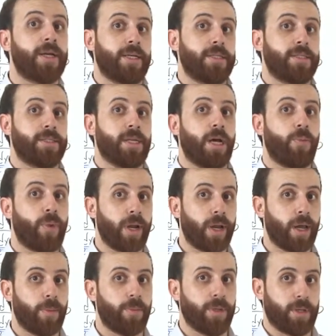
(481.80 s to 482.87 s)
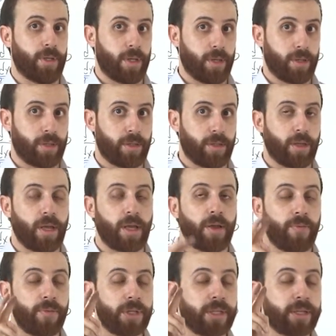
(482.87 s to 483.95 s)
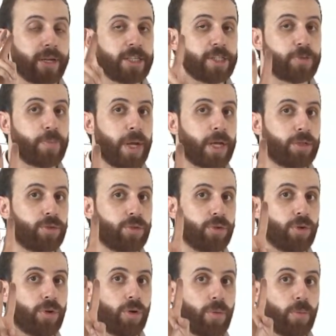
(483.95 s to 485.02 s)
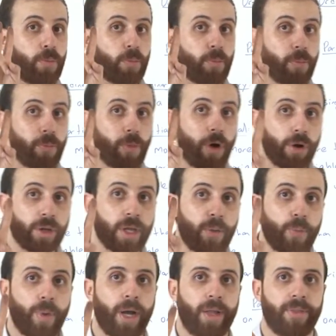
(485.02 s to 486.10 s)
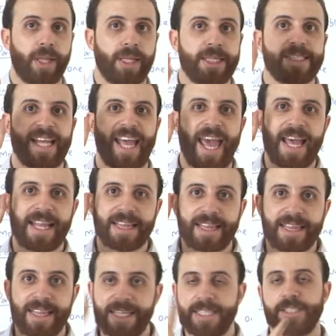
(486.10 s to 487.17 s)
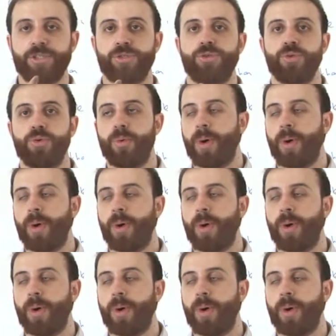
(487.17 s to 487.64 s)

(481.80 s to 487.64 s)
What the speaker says: some variable with respect to more than one, that is at least two